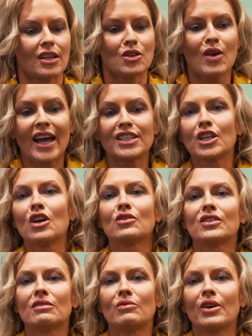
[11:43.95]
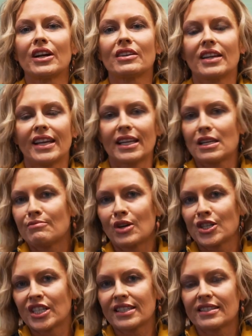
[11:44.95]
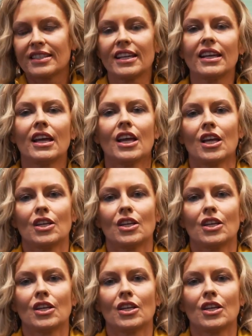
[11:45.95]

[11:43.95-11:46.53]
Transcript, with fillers: you had to go somewhere in an emergency,